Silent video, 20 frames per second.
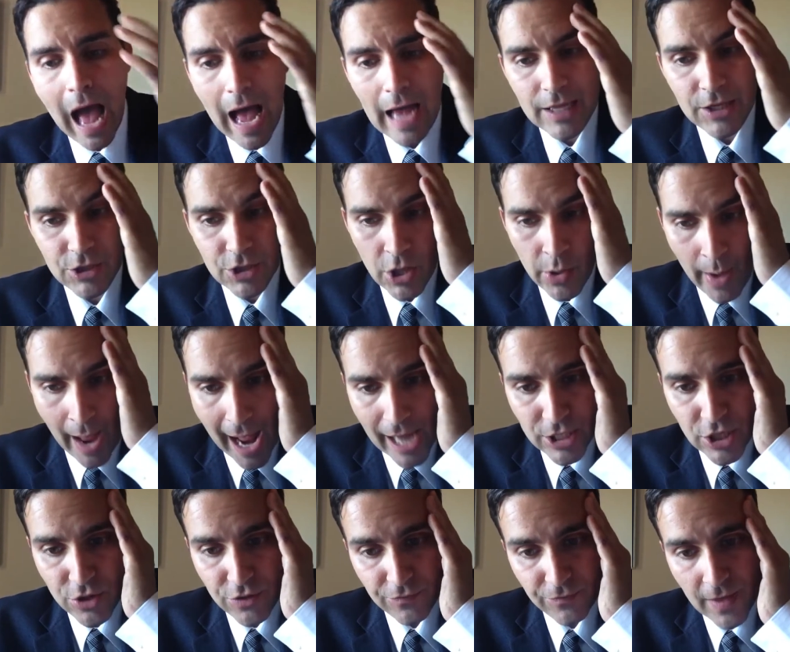I
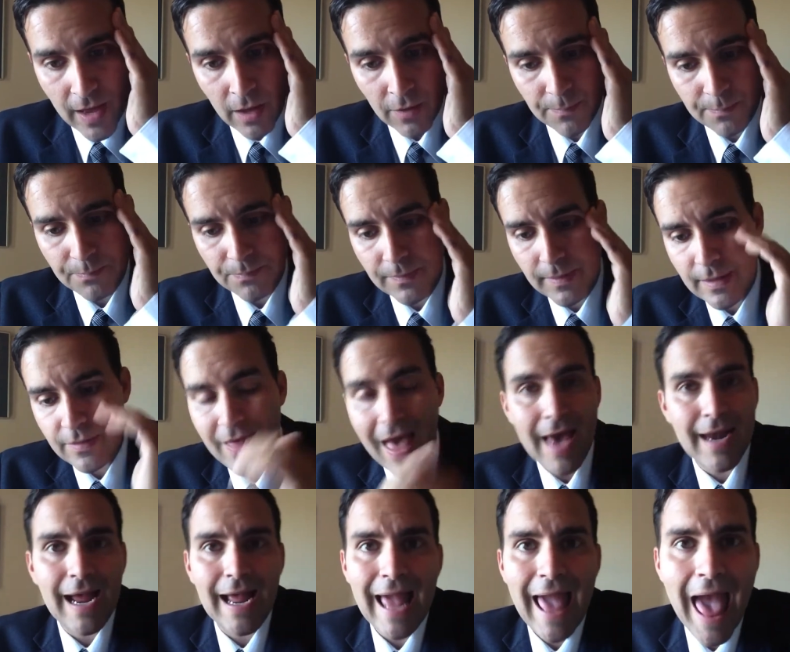just felt
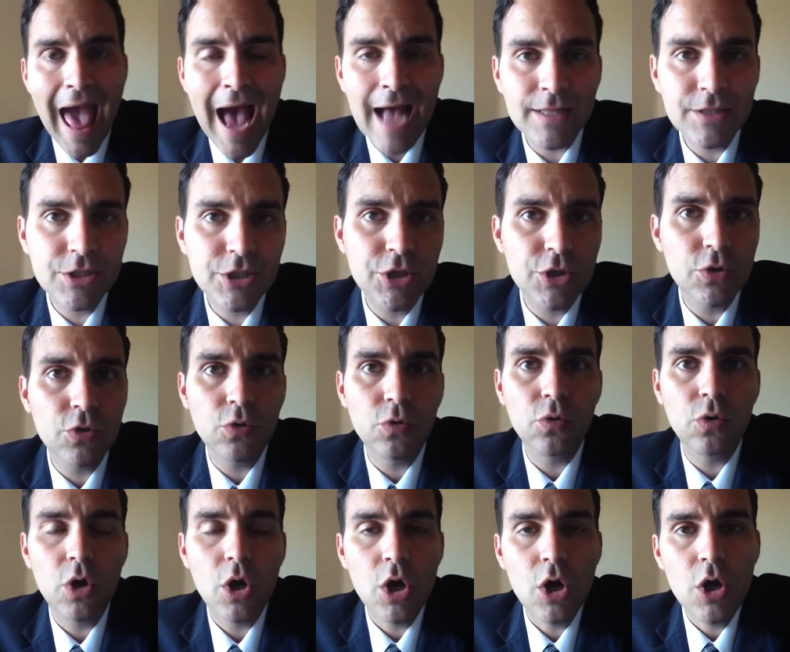that I had
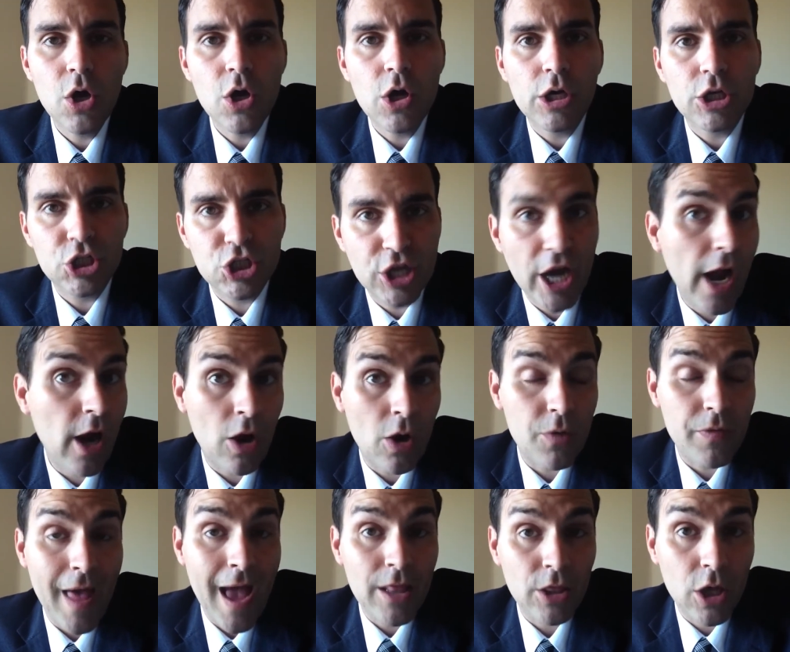to share
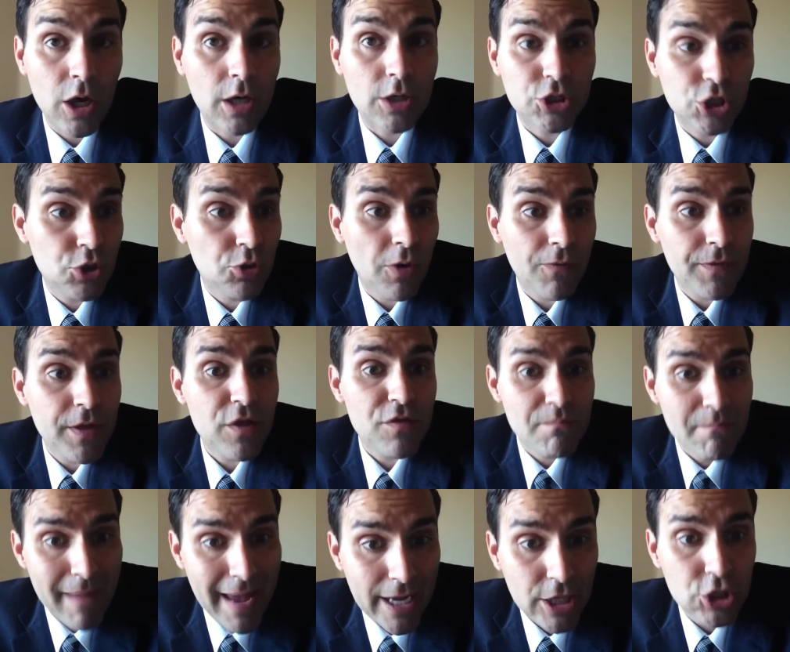that, look, two of these
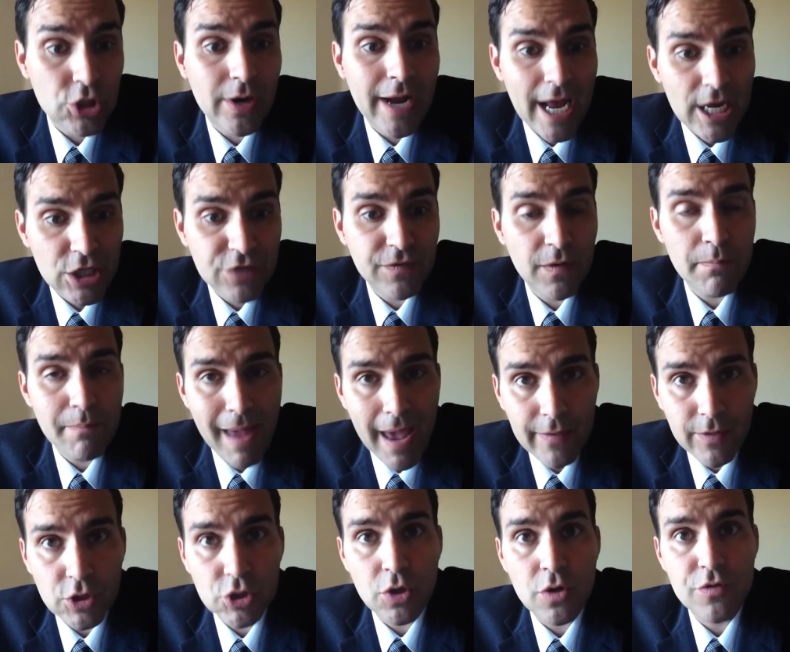major hedge fund
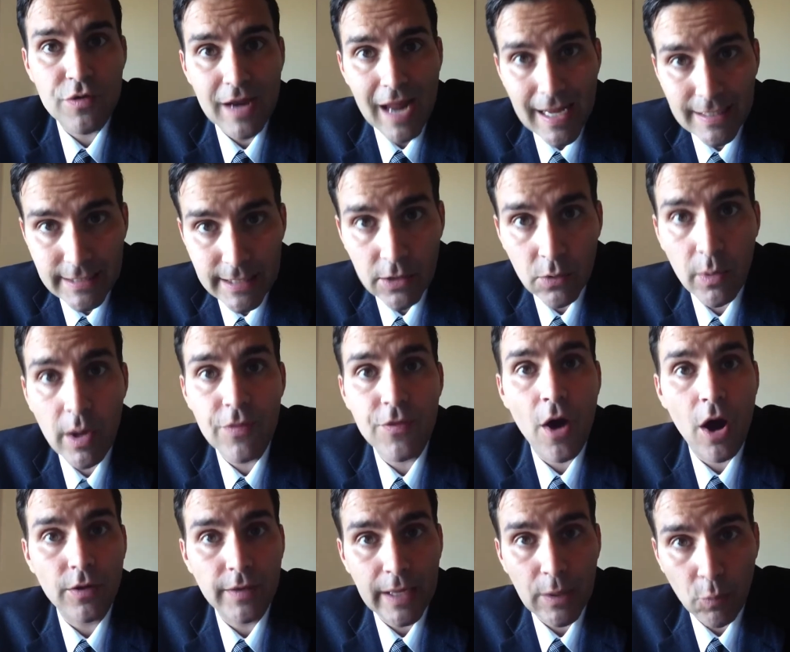managers that I deal with
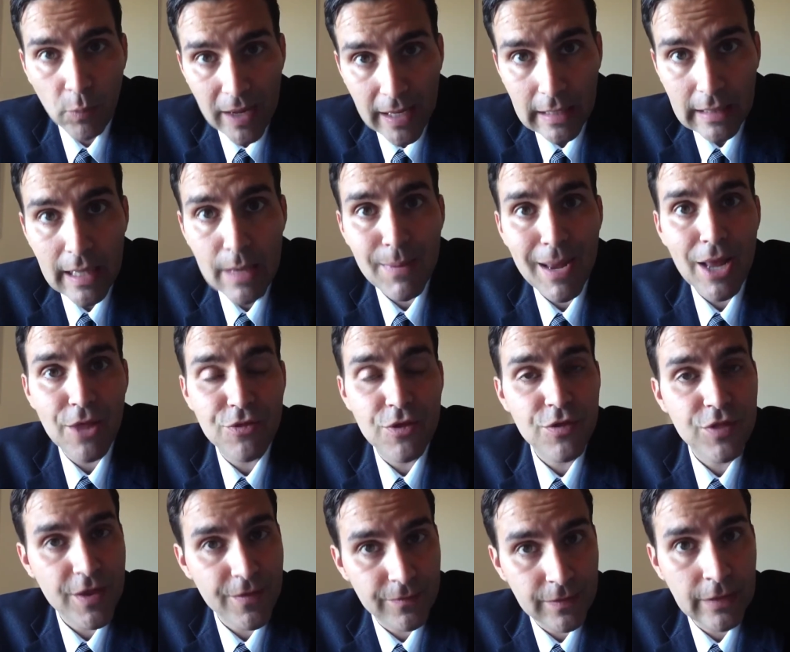on a weekly
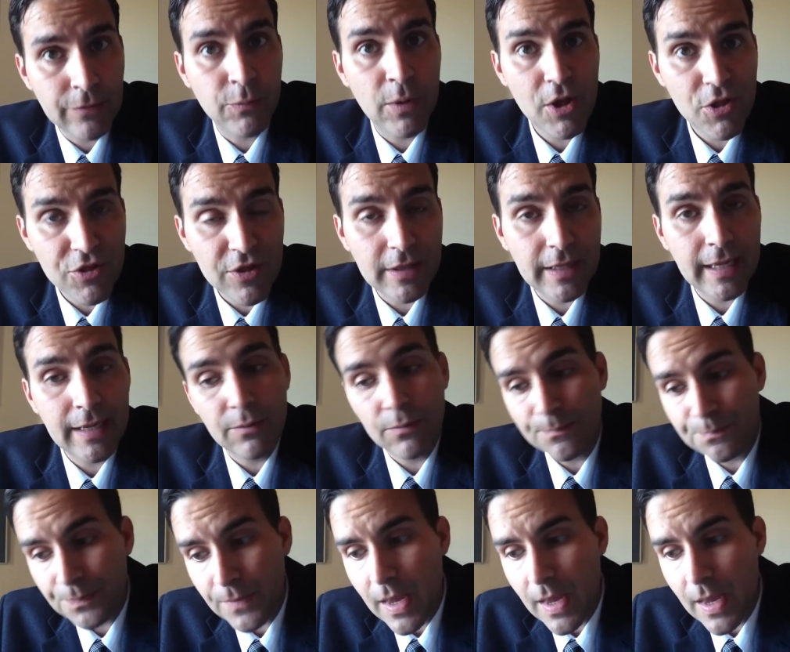basis have recently,